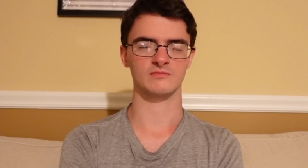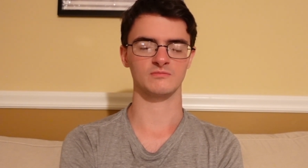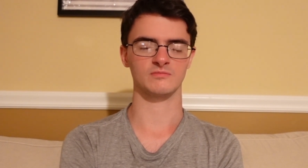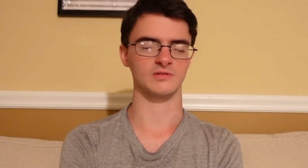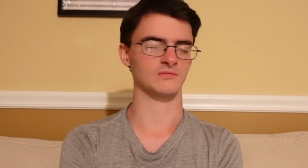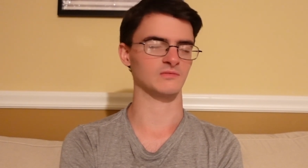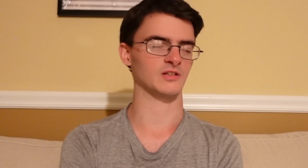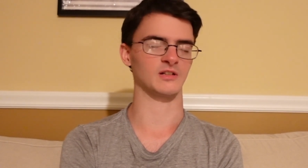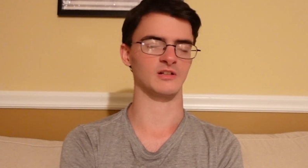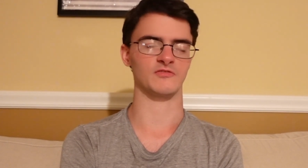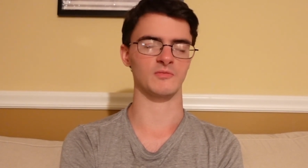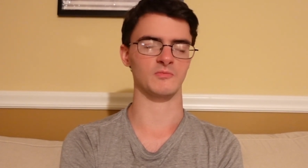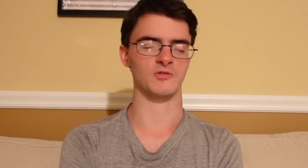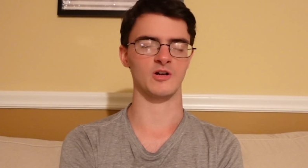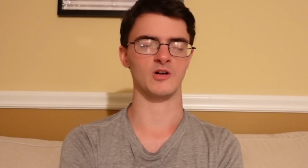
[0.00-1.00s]
But, you know, if
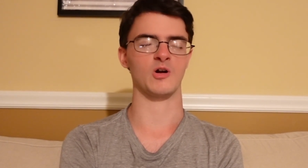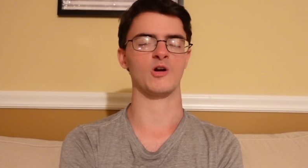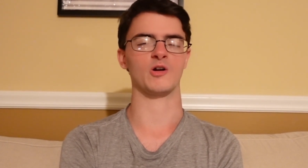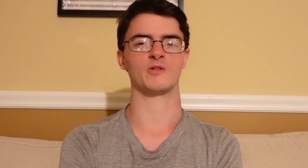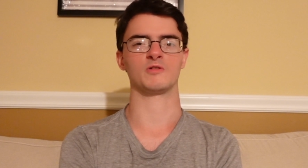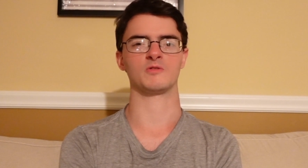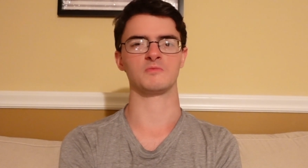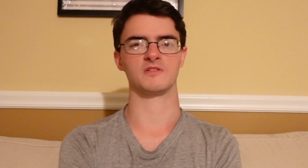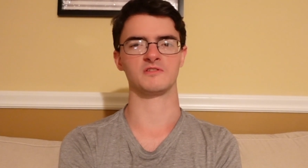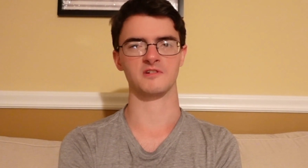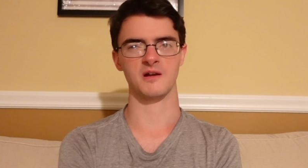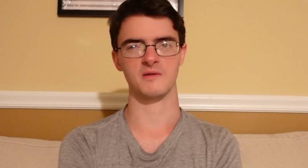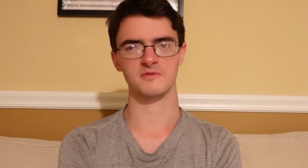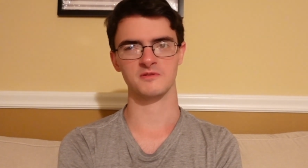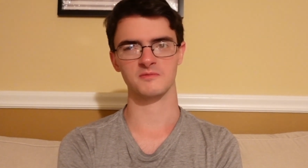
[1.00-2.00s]
I'm wrong, argue with me in the
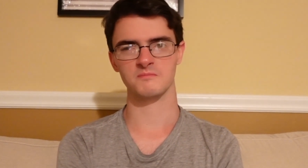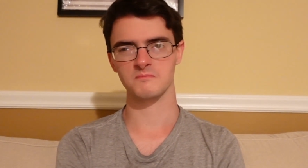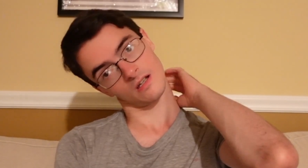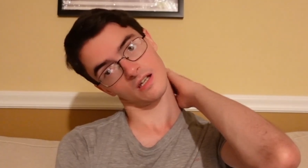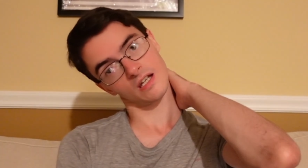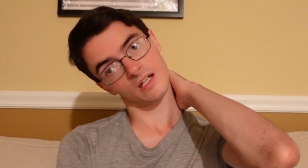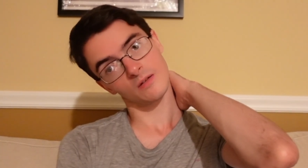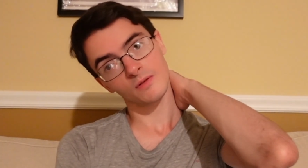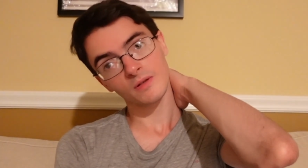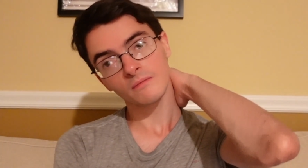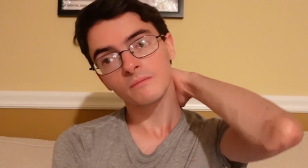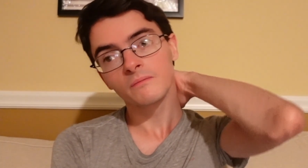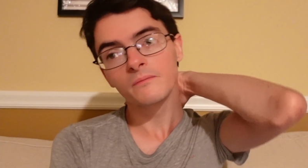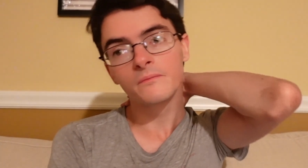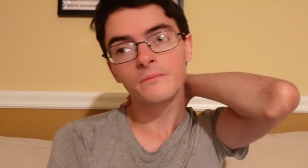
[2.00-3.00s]
comments. Anyway,
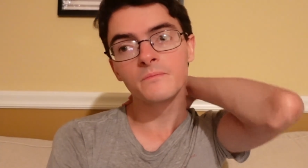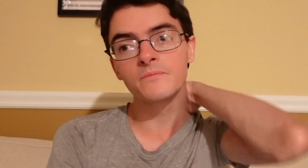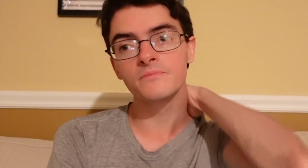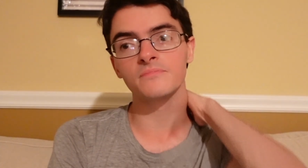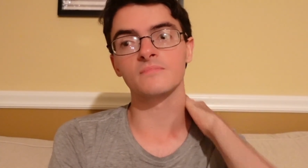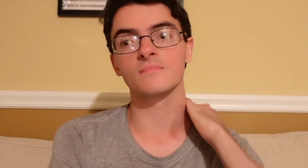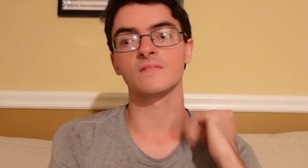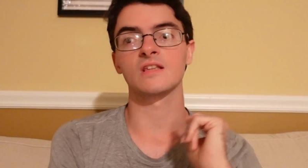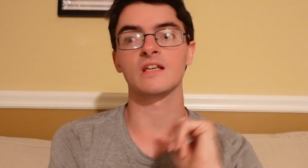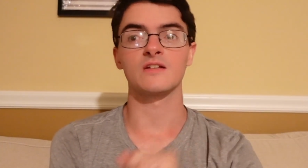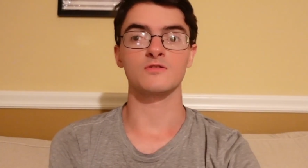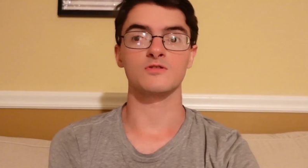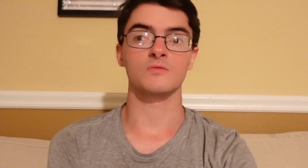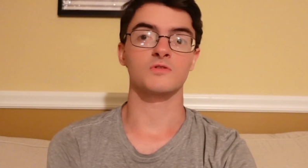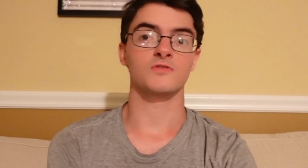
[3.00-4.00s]
thank you
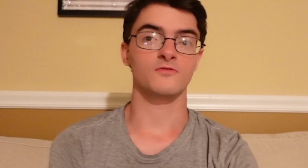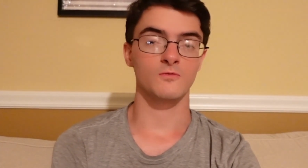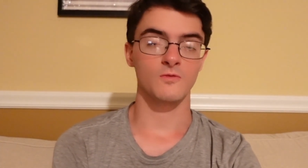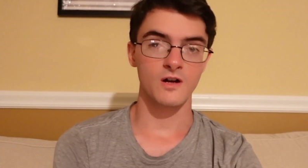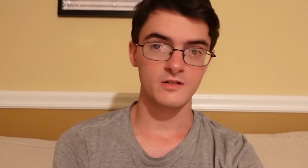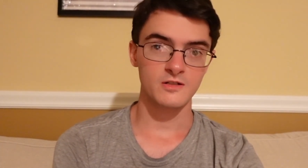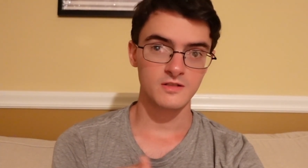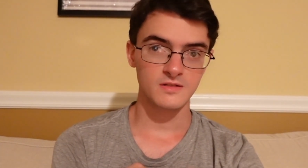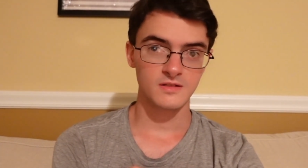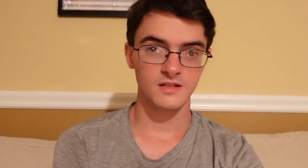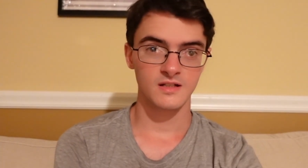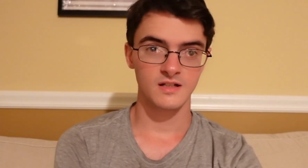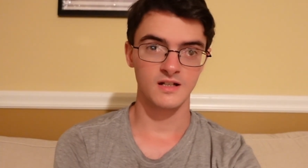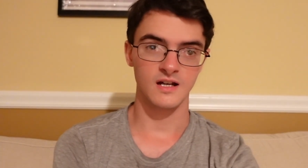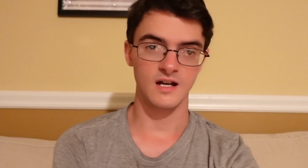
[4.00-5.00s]
so much for watching. Uh,
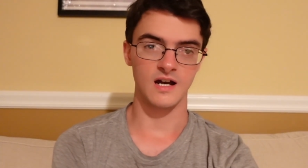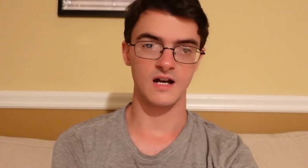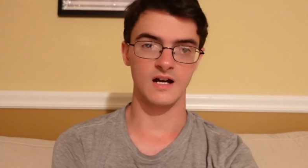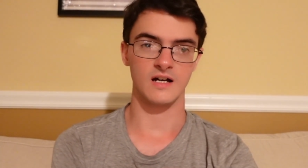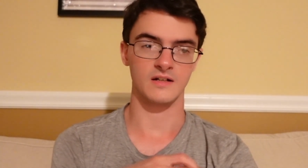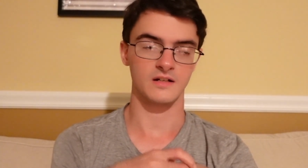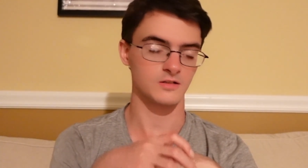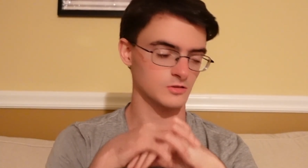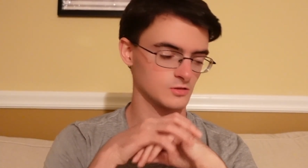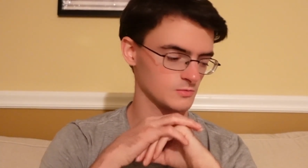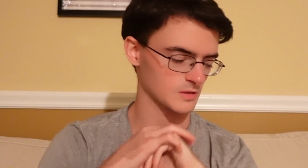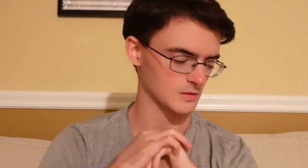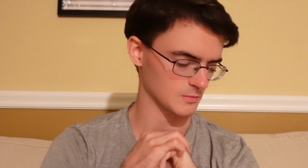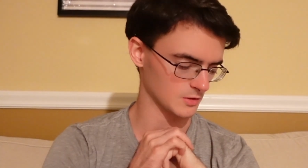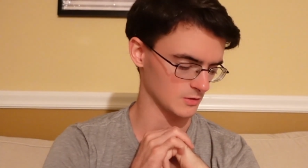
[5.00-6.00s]
I'm uh, not sure
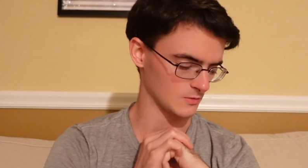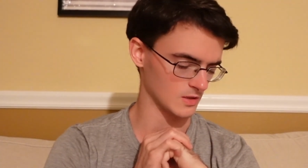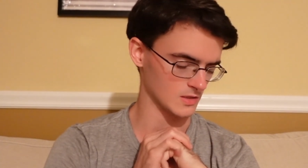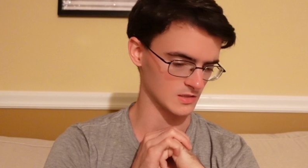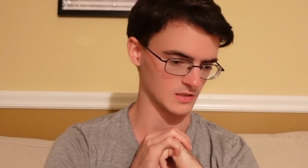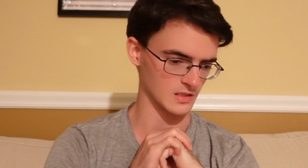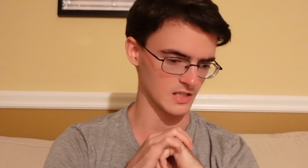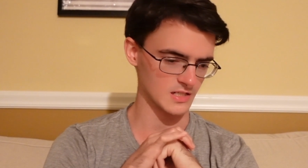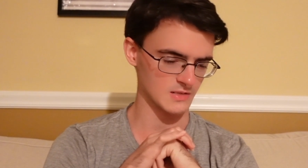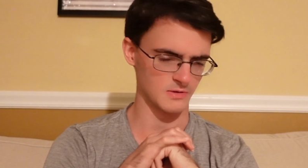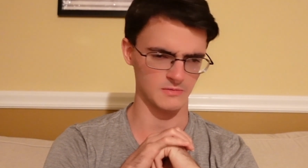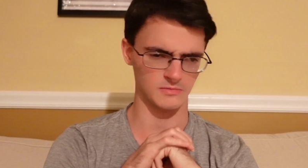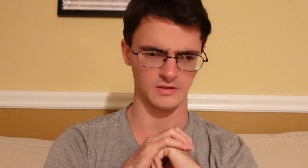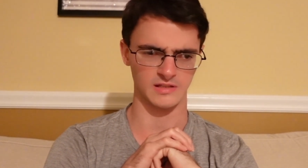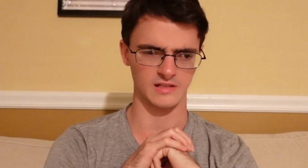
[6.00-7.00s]
what I'm going to watch next,
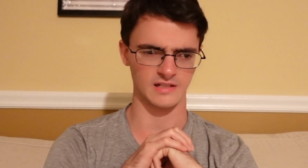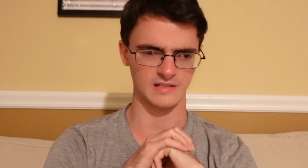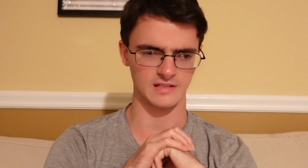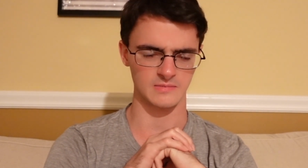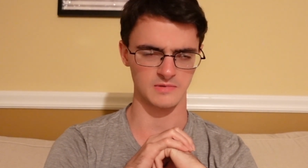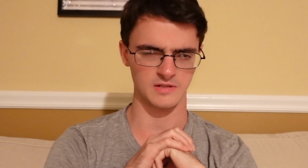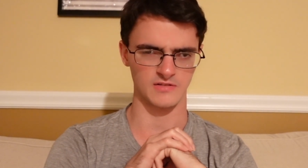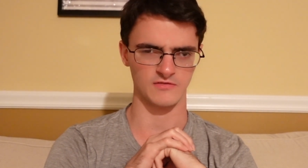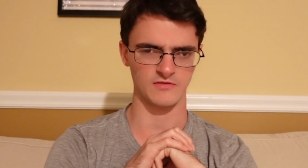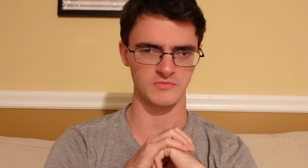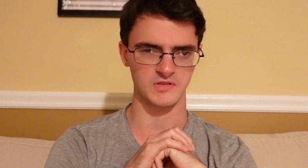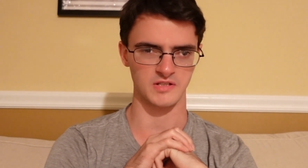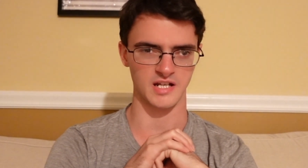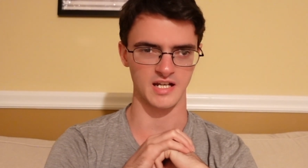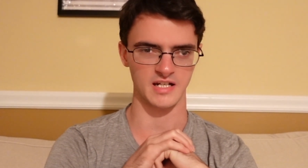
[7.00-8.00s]
probably like something from
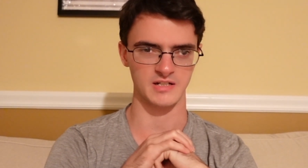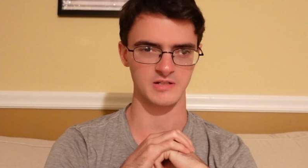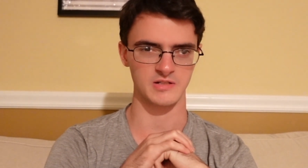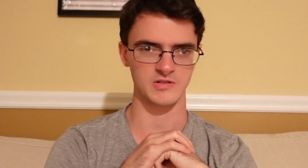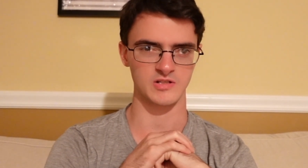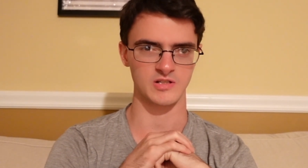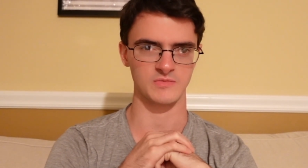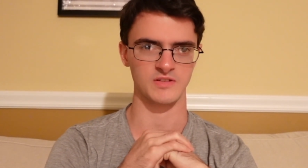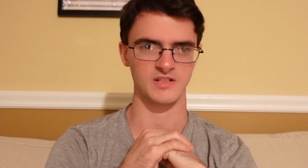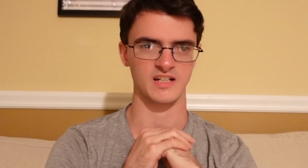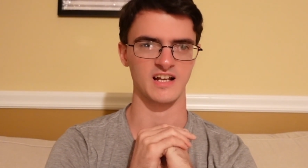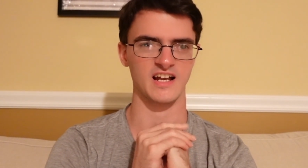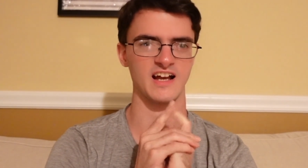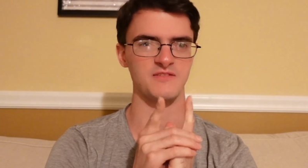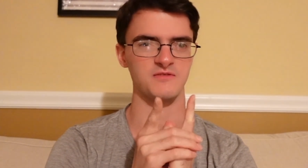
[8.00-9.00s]
the 90s or
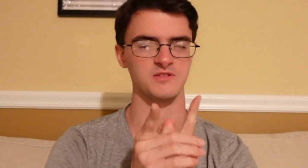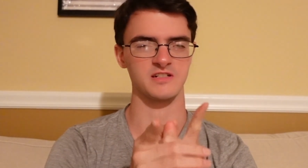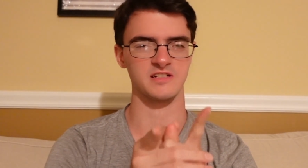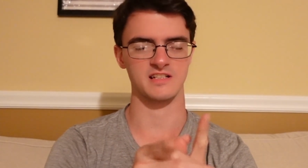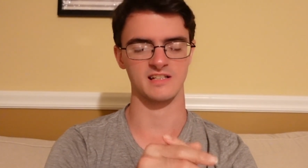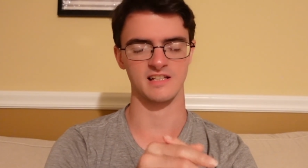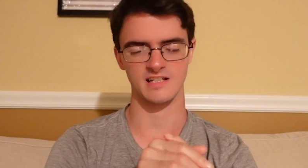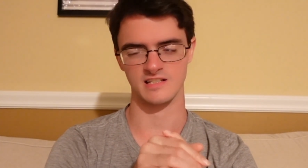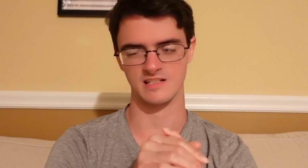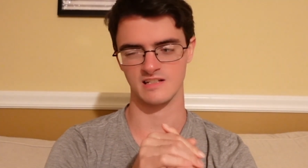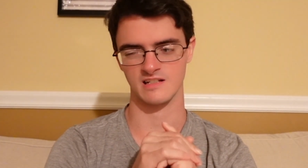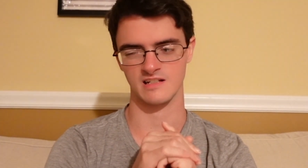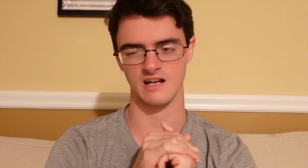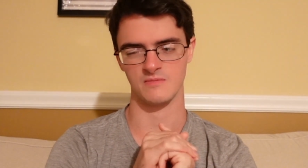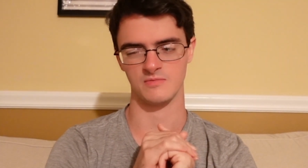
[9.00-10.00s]
something. I realized the
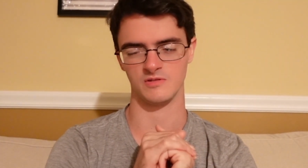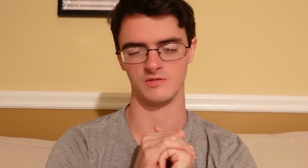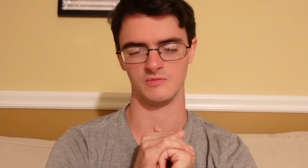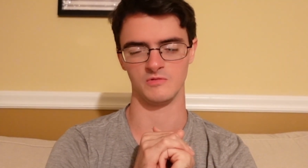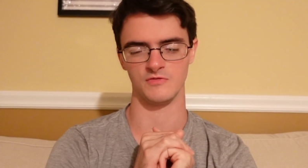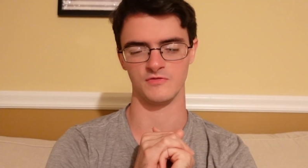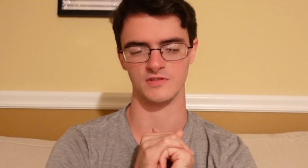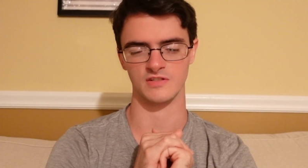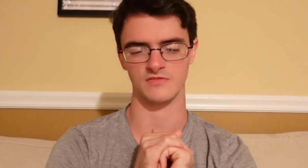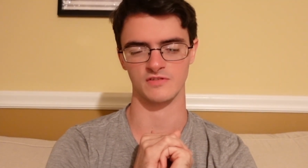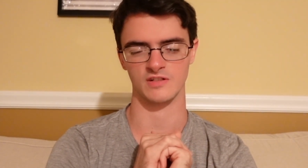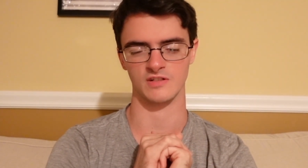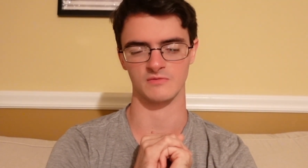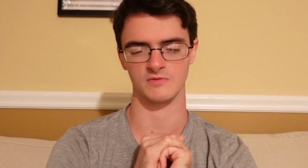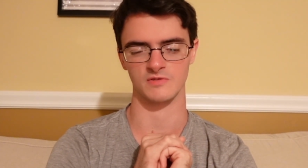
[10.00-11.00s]
last couple of movies I've
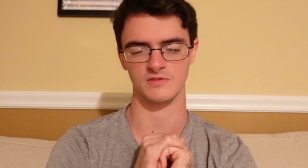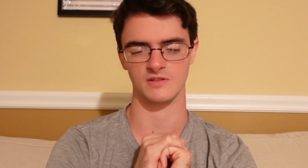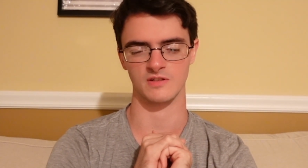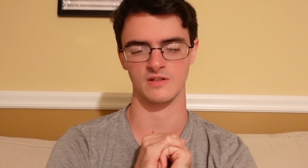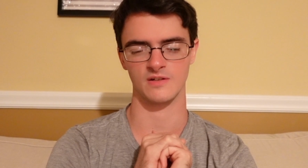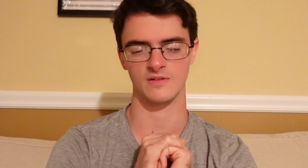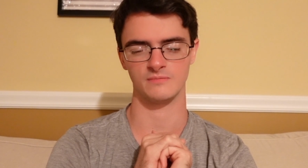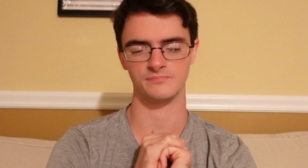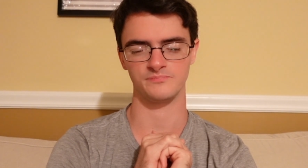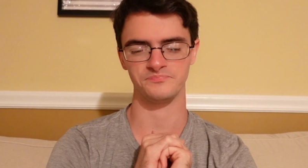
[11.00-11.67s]
done was, uh,